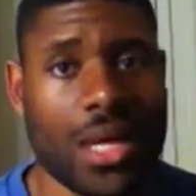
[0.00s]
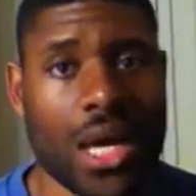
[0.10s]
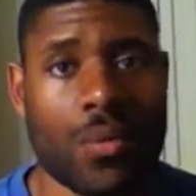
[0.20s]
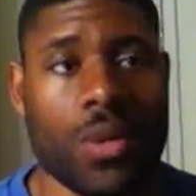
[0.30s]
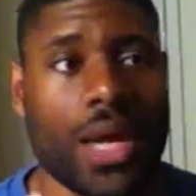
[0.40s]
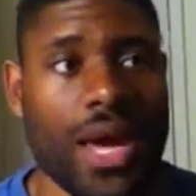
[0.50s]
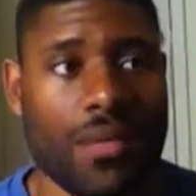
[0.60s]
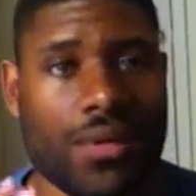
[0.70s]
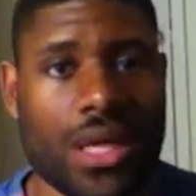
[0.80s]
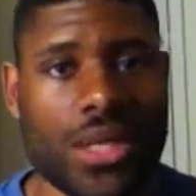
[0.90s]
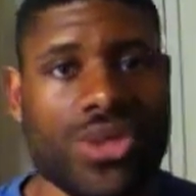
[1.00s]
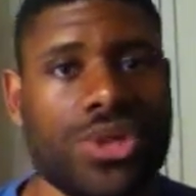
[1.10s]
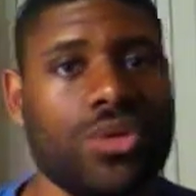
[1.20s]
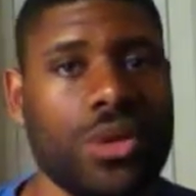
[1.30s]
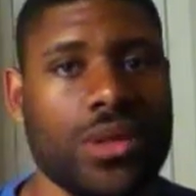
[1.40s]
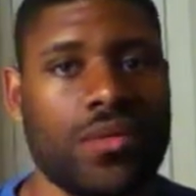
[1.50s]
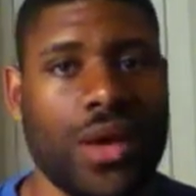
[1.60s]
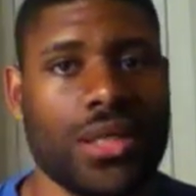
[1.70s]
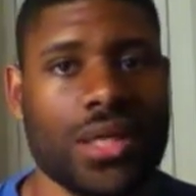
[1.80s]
And we have an issue with the fact